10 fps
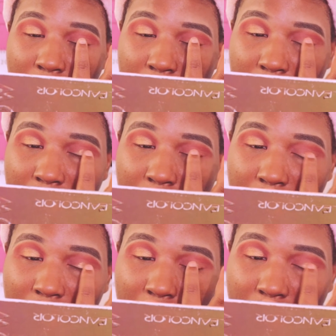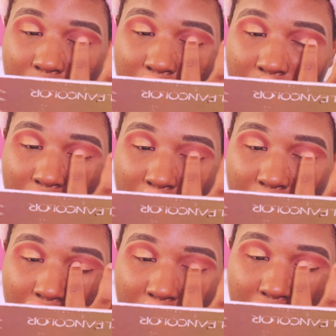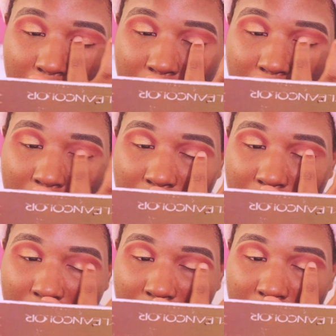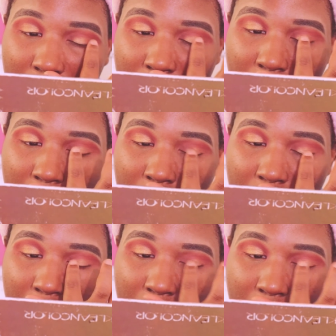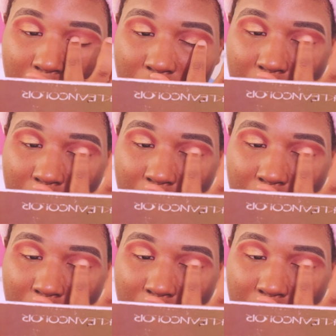Nobody speaks.